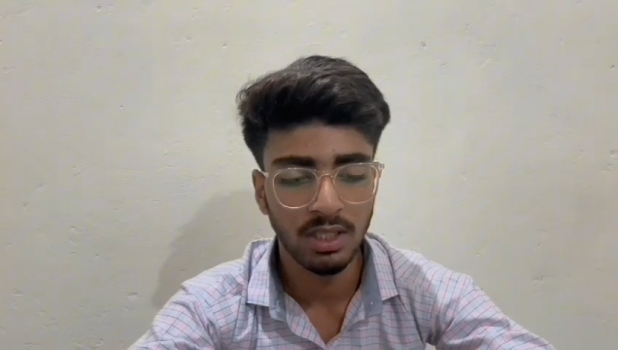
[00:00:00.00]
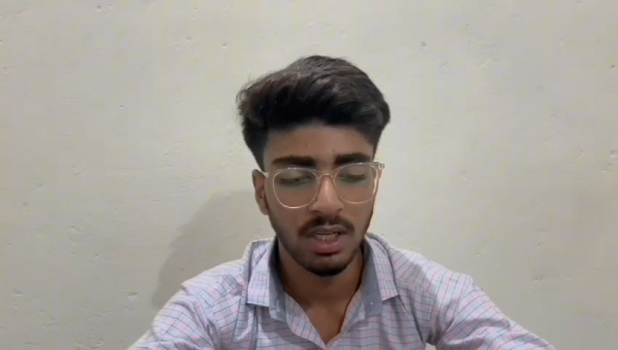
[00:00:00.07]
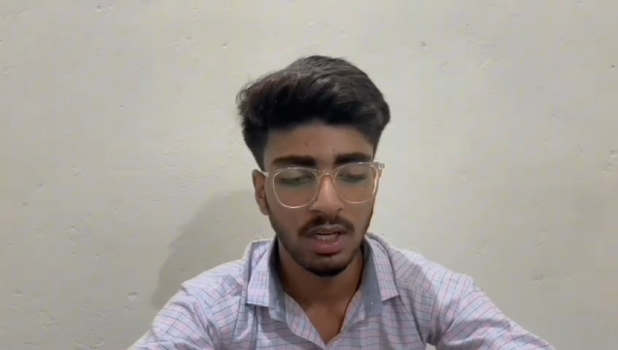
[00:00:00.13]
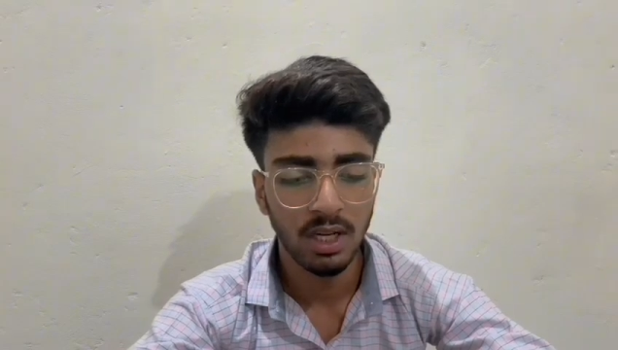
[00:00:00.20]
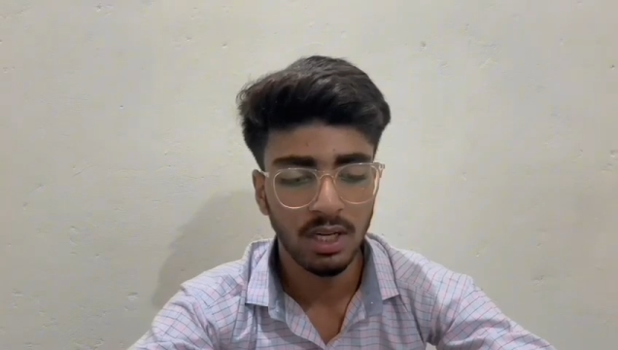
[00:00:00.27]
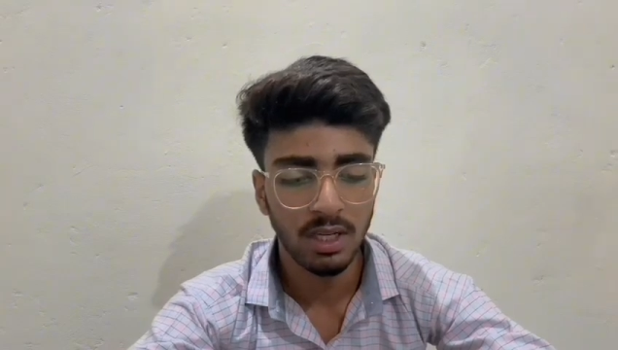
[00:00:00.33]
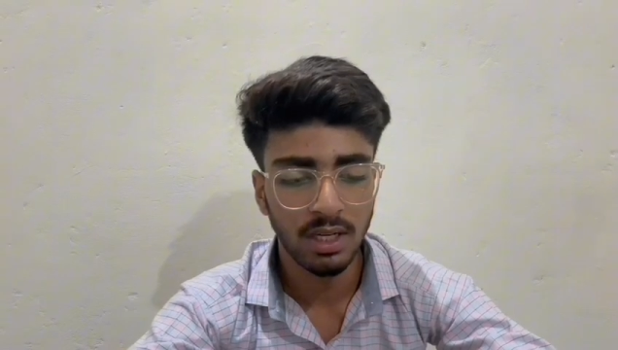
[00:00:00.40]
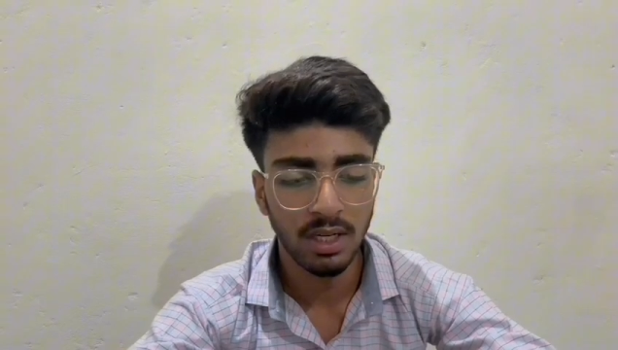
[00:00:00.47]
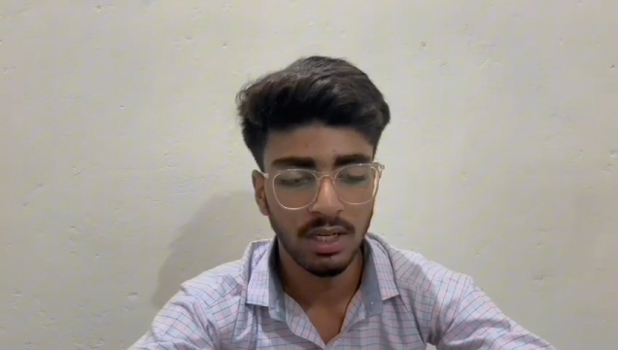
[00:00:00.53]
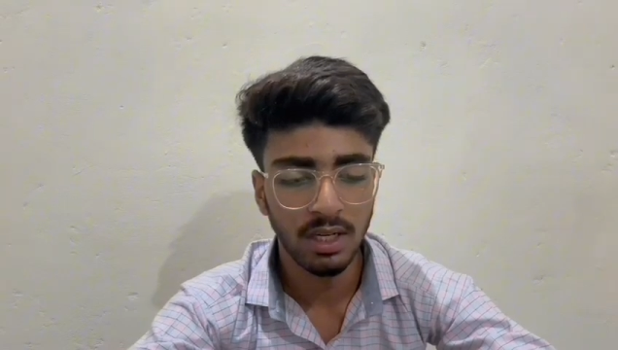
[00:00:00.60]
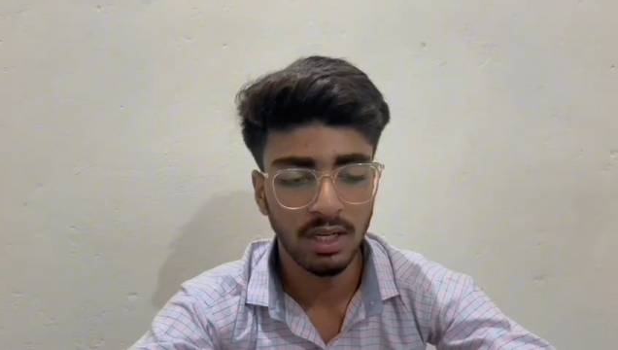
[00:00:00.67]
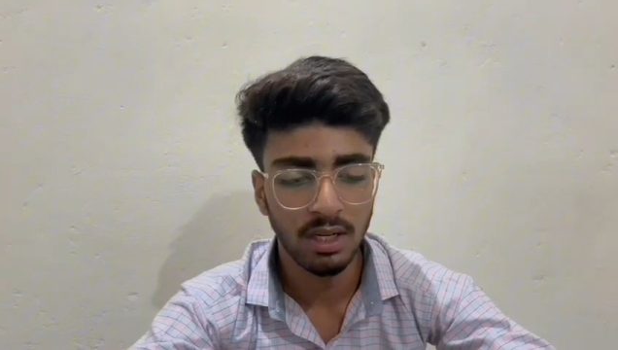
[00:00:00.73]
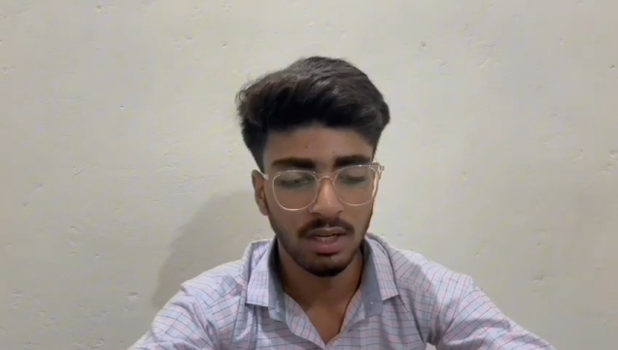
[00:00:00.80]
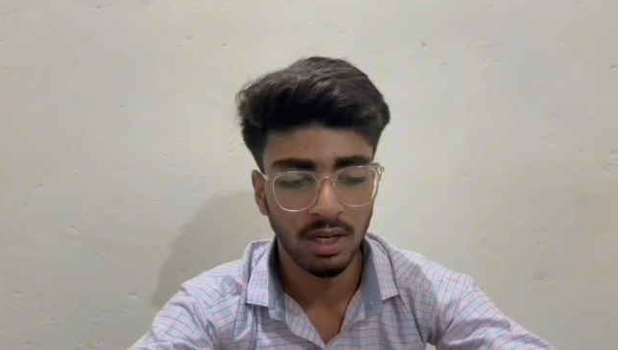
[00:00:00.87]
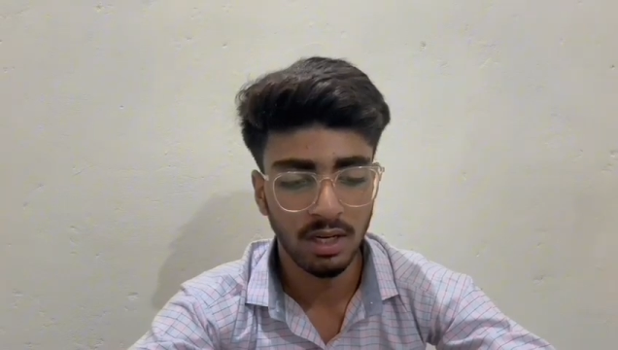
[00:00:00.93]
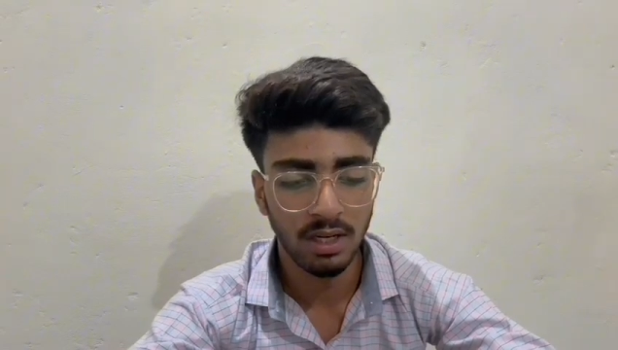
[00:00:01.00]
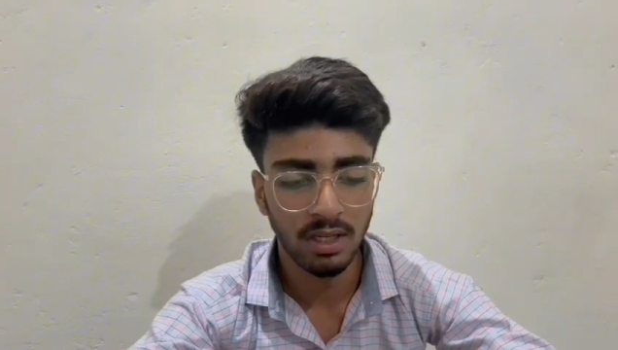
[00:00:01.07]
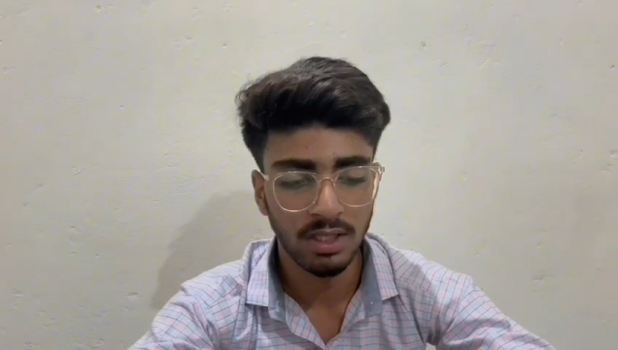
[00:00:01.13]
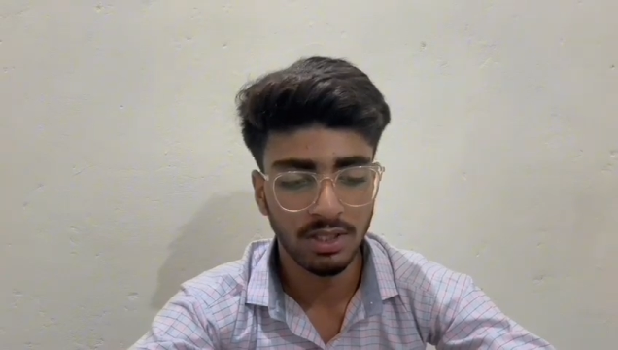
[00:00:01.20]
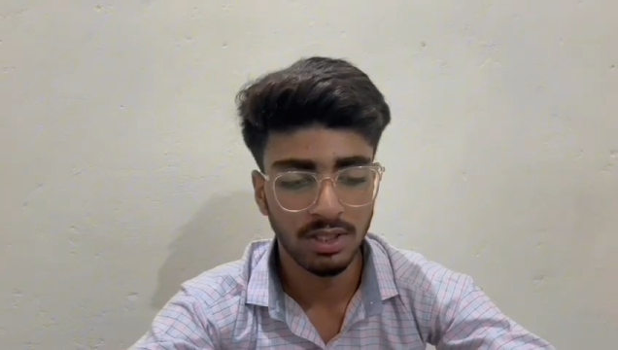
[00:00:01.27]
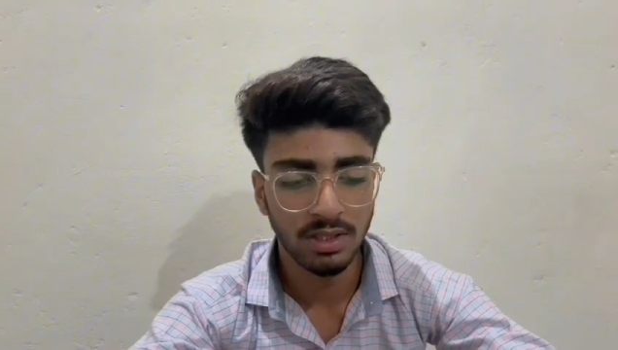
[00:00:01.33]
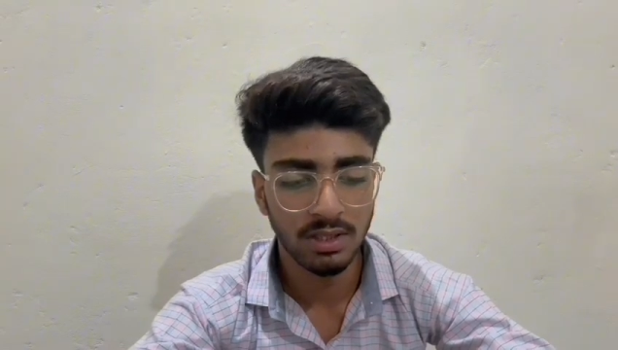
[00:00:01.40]

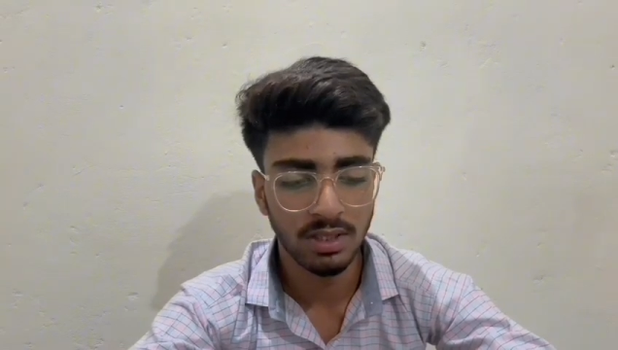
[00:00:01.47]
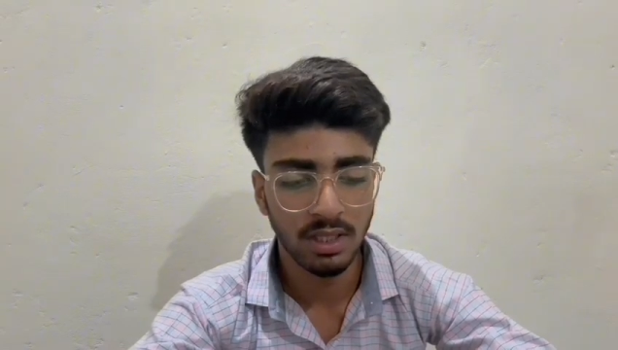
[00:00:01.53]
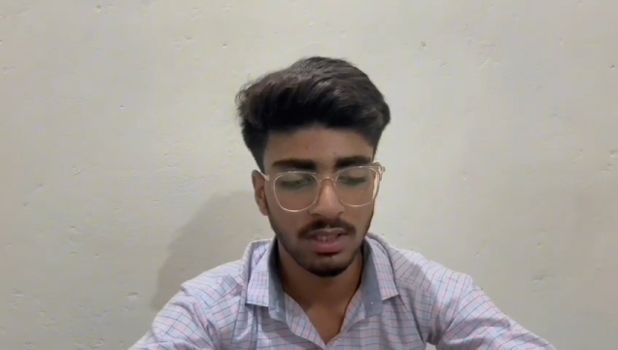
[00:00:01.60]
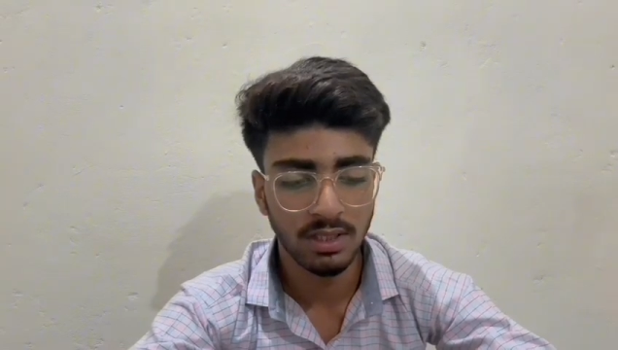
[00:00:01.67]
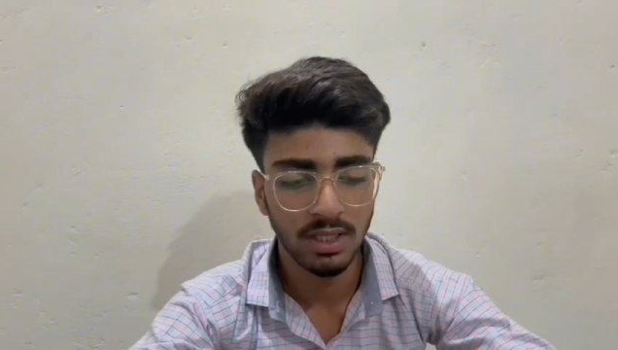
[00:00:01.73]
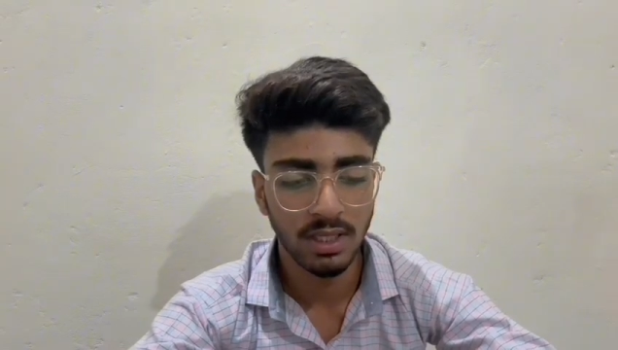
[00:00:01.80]
radiation such as